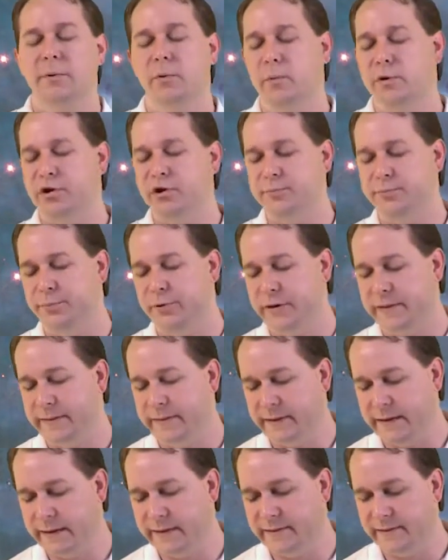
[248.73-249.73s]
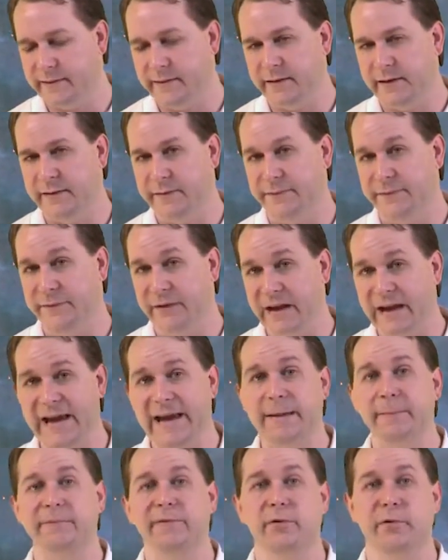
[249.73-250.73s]
But when you put things in
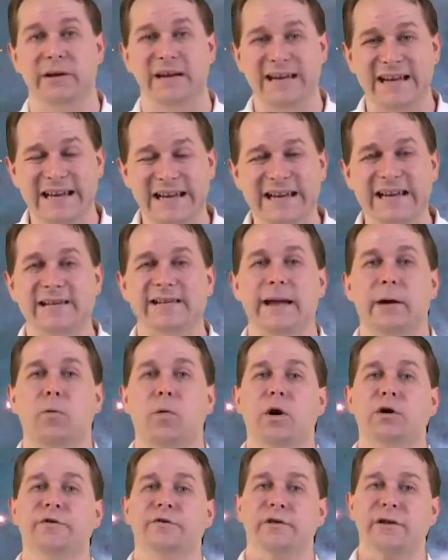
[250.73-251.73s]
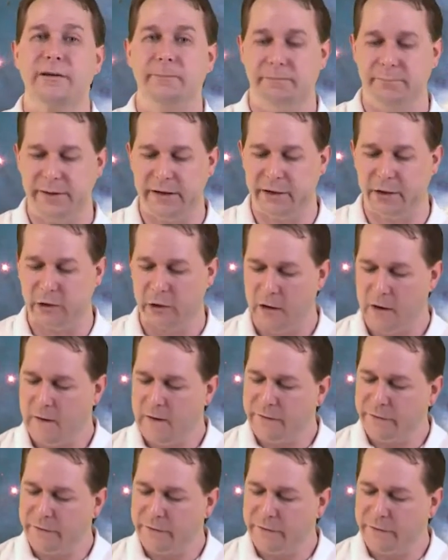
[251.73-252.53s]
flames or in heat, they want to get bigger.